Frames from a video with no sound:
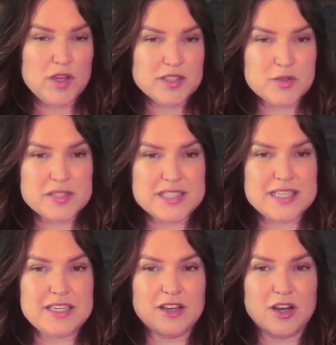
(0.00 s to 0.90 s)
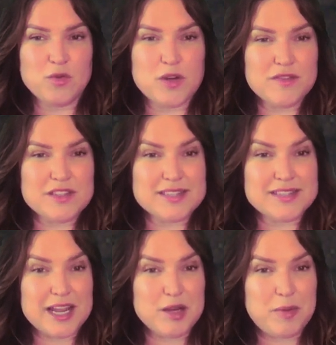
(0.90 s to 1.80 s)
also see on one of the
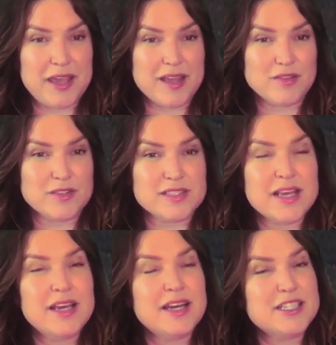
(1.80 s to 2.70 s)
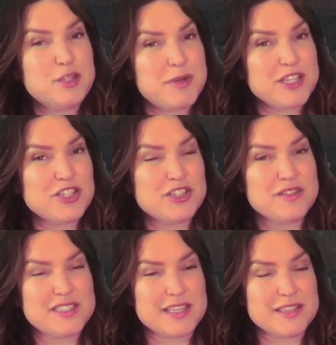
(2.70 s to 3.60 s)
side panels a depiction of
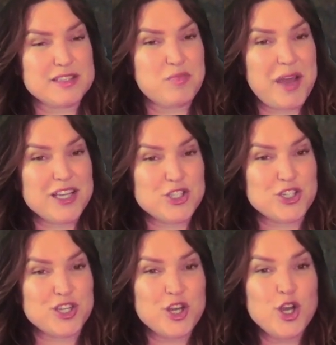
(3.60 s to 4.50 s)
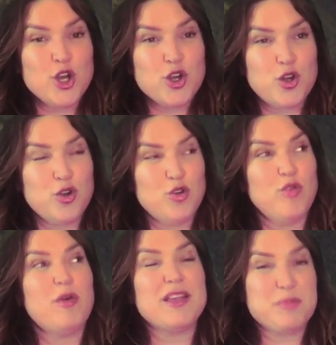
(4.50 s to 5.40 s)
Saint Sebastian, who,
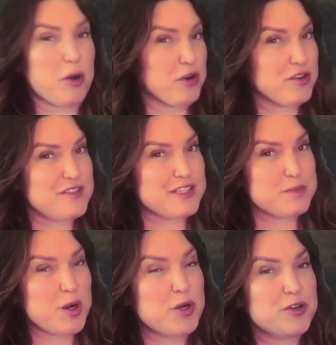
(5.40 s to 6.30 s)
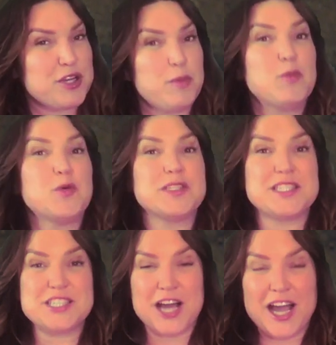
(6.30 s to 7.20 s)
as part of his martyrdom, was
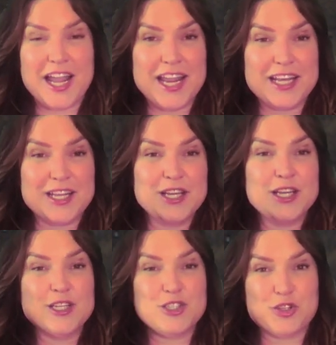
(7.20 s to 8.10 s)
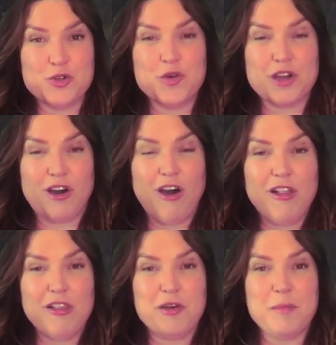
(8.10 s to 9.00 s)
tied to a
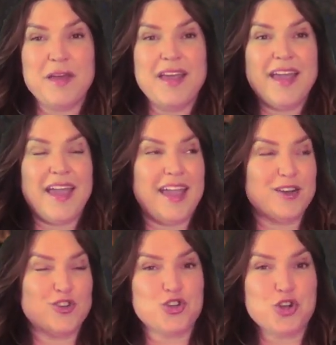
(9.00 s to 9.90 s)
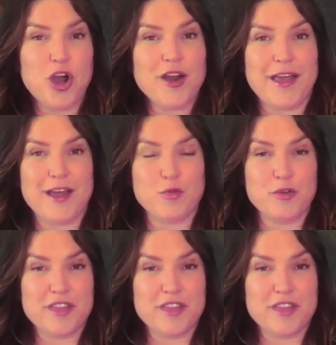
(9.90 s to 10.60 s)
column and shot at with